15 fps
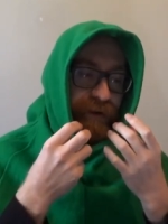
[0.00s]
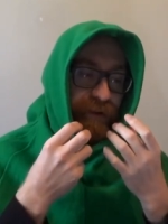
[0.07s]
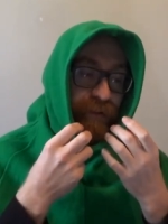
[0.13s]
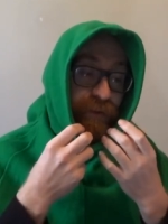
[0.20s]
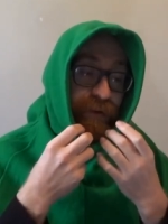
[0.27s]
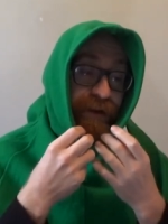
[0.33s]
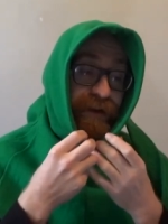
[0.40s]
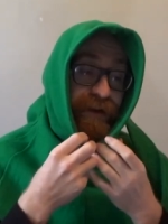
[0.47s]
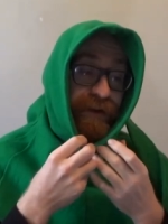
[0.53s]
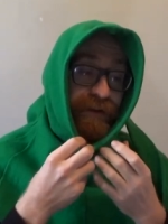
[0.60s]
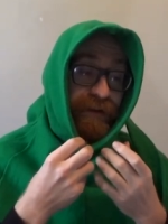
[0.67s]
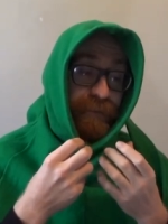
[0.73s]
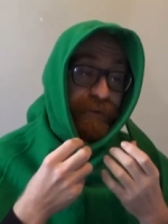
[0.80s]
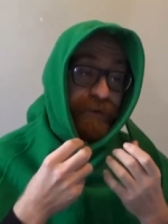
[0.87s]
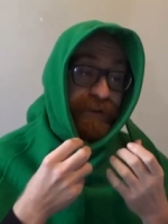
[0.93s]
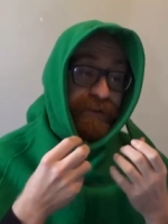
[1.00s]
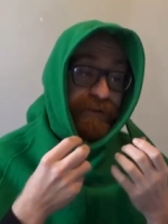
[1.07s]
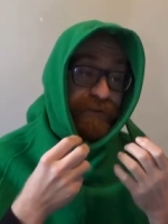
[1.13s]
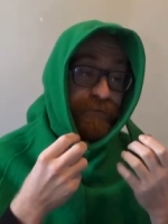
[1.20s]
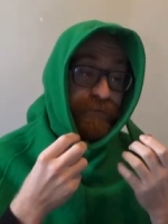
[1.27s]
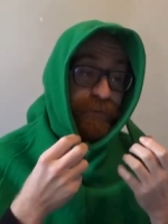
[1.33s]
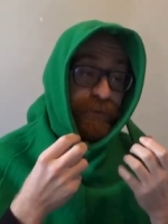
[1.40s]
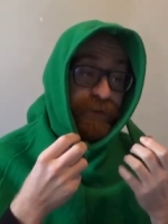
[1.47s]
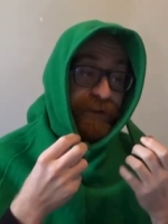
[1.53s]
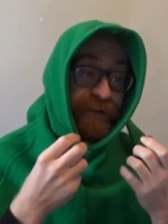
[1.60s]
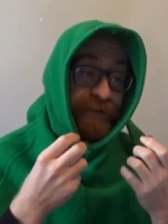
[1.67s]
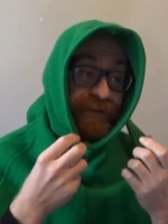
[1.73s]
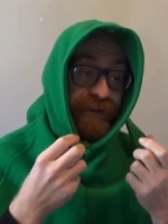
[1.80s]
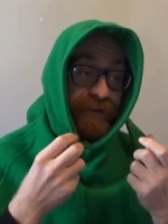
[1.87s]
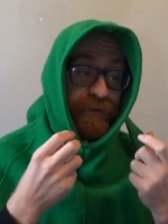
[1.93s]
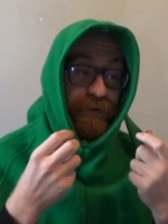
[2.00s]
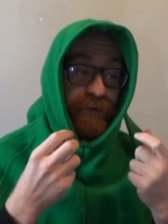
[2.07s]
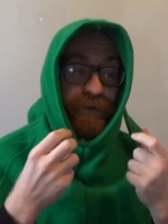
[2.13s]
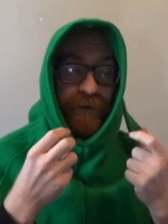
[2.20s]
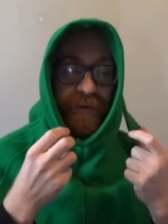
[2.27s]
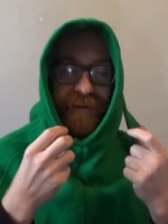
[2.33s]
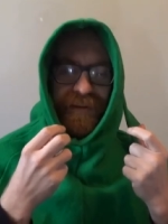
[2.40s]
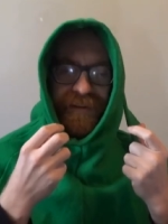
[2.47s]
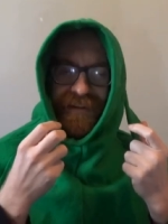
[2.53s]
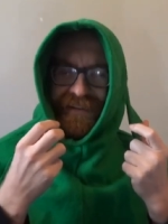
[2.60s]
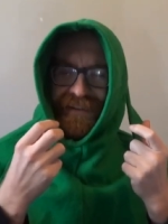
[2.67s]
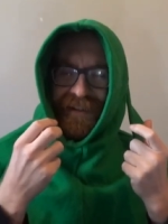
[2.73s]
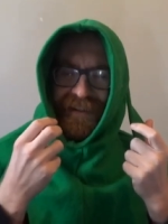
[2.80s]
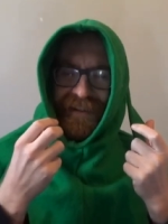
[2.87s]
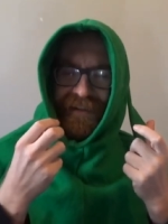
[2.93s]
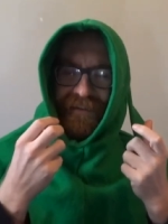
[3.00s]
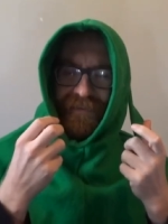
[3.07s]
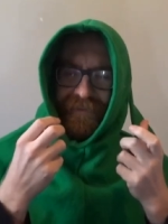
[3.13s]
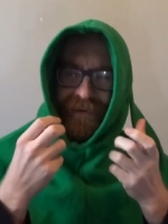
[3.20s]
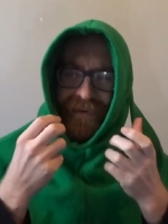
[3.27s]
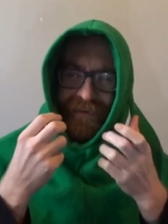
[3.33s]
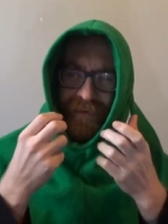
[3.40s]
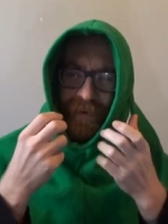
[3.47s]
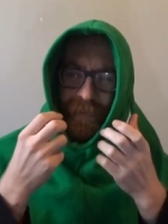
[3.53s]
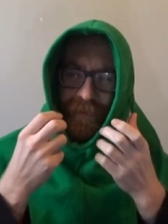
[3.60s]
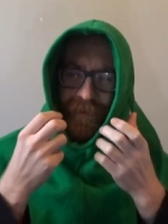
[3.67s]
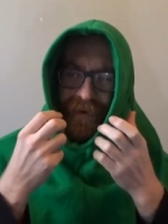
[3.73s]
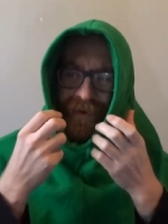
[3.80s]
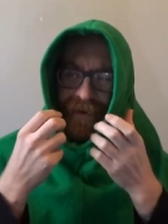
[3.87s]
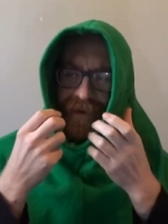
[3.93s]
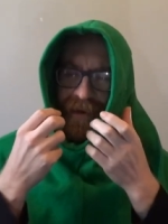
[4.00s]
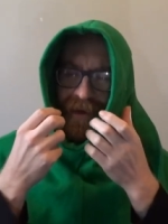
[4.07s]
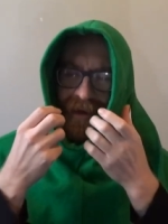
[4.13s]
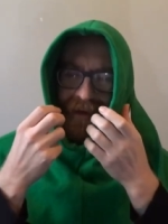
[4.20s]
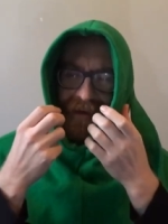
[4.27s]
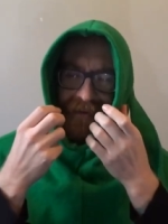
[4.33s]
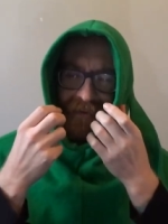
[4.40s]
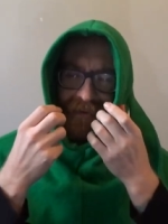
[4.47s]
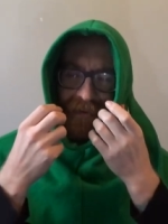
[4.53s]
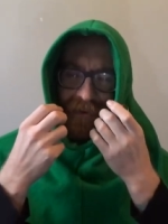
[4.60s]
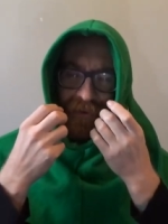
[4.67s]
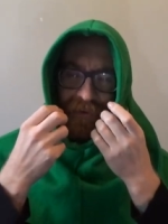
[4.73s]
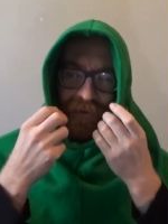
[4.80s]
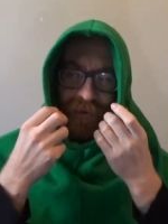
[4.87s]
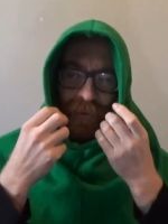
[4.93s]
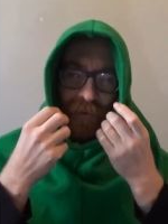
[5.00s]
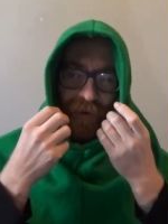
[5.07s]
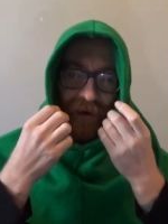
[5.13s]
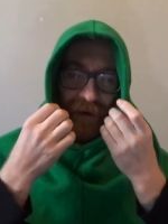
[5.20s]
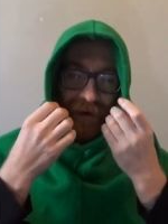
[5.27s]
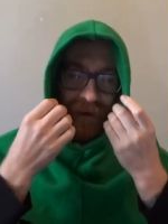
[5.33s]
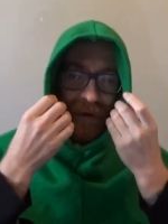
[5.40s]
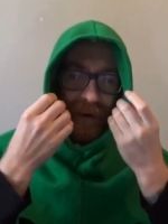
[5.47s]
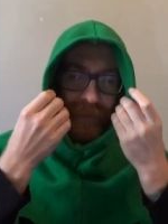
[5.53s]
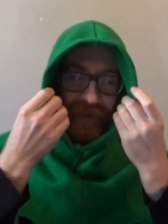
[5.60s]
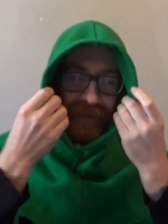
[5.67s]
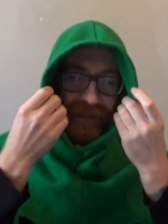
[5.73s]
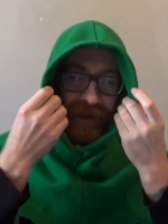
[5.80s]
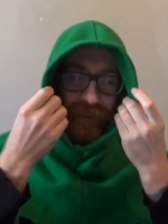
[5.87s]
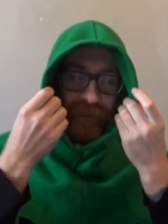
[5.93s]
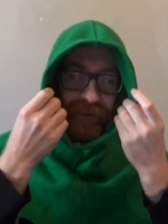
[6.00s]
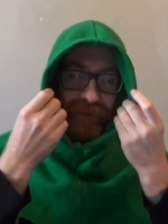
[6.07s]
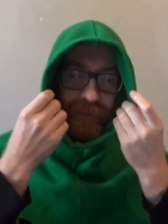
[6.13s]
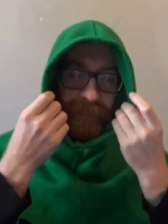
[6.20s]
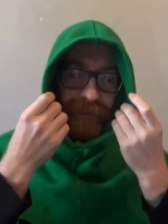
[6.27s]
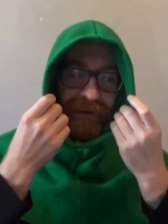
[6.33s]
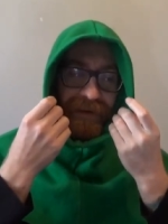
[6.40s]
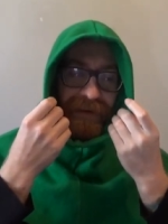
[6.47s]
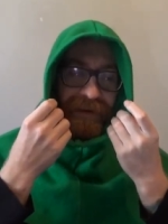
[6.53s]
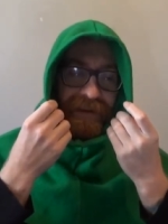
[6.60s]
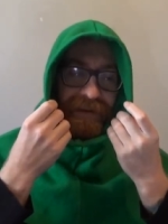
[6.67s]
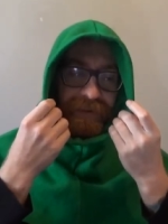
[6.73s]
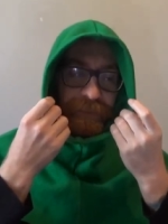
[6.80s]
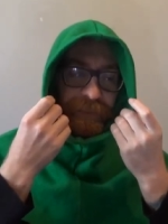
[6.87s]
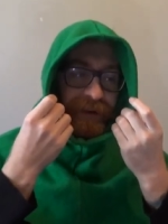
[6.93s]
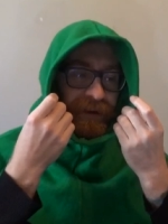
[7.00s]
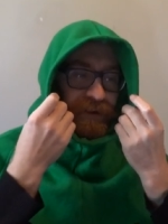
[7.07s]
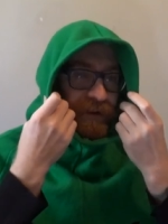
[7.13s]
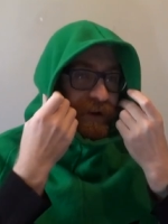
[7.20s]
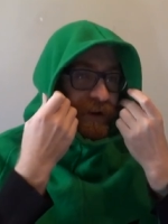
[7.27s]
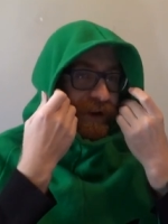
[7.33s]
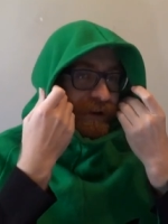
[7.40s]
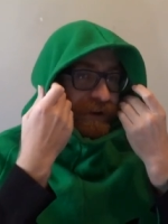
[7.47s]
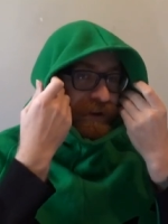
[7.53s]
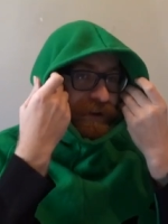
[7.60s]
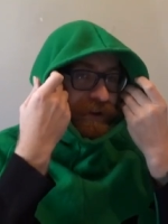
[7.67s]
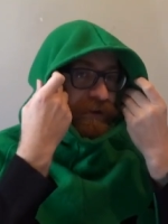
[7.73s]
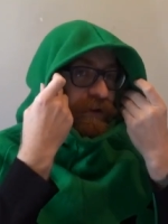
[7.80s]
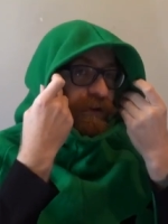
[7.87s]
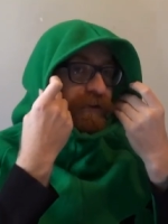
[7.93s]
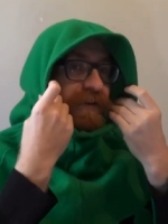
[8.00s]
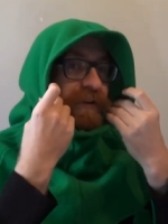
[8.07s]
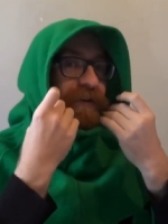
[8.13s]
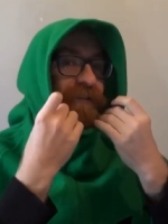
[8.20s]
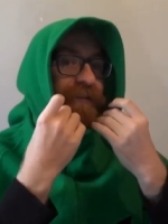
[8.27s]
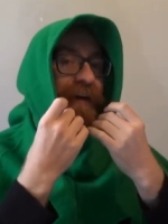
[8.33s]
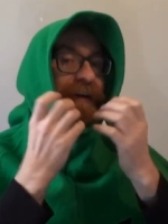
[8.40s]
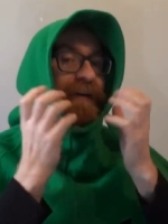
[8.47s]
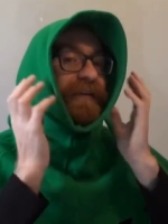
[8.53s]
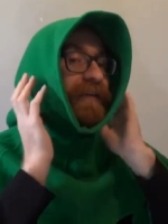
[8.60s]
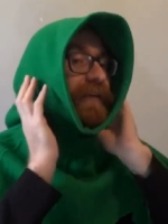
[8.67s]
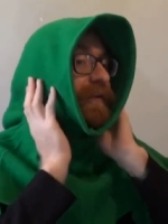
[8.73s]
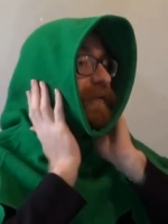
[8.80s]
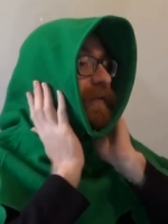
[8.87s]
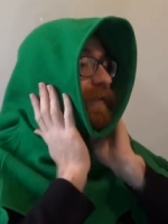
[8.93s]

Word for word: Looking at images of fourteenth century hoods, it is clear the face opening is not too wide, but they were depicting it as being tight and close to the face.